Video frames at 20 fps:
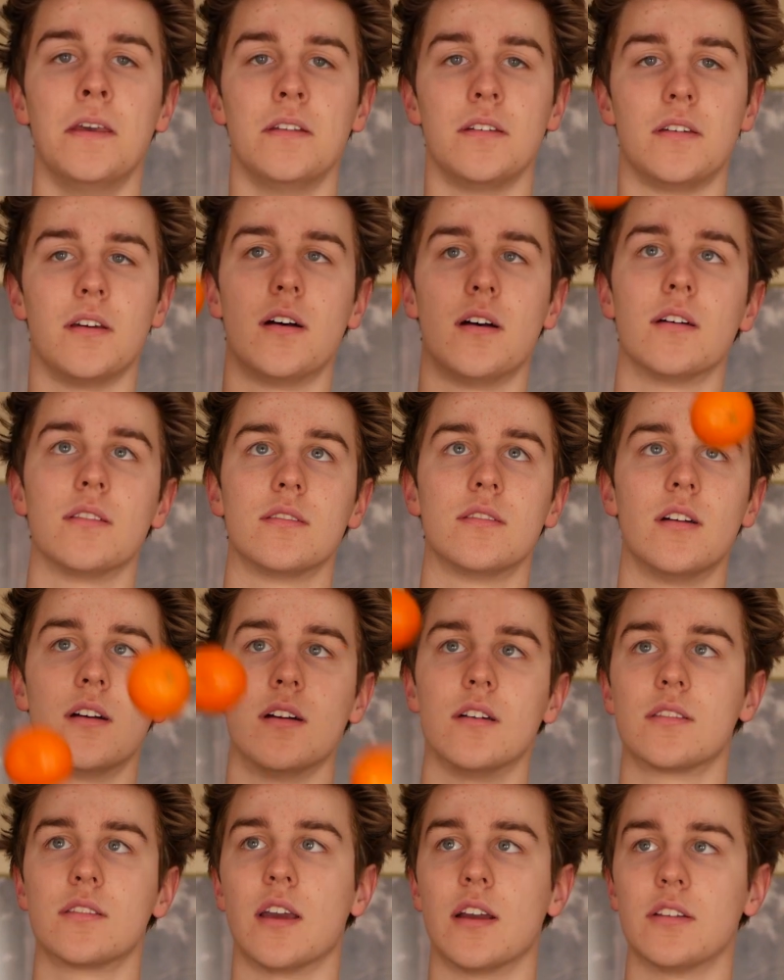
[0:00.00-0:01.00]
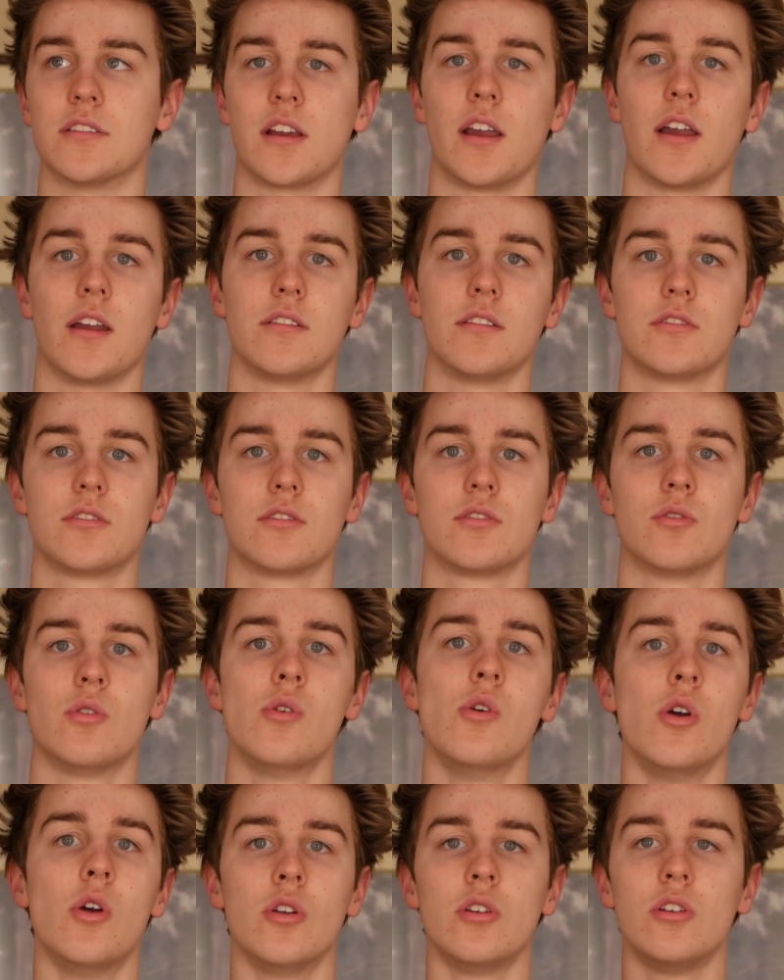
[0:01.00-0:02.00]
Toss, toss, catch, catch.
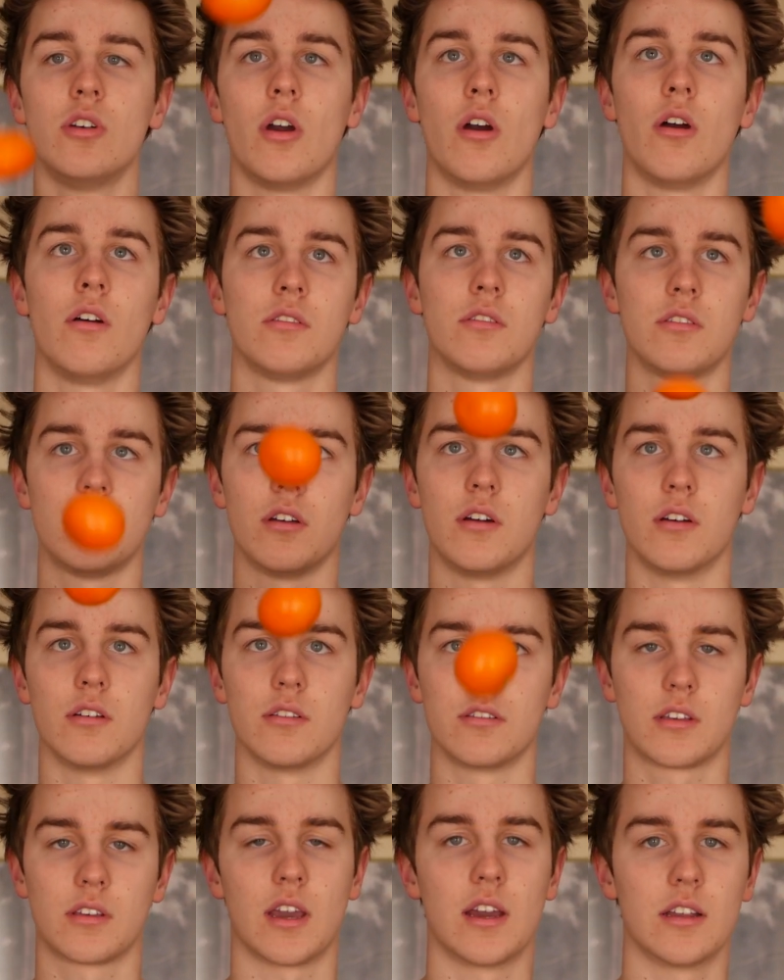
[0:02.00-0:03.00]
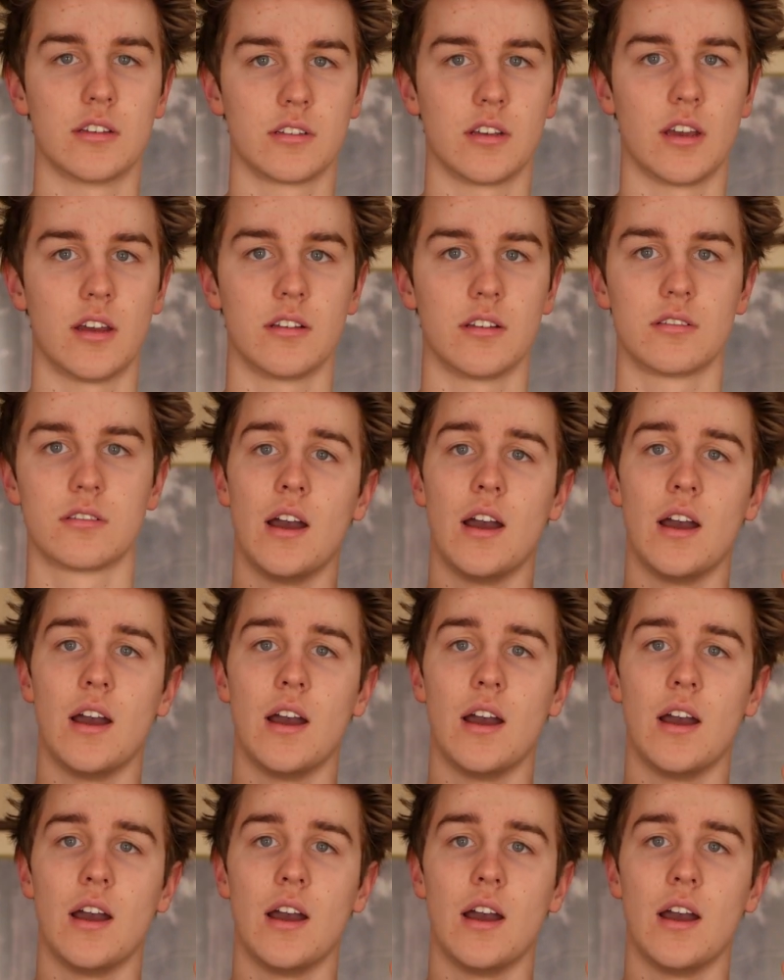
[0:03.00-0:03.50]
Toss, toss, catch, catch.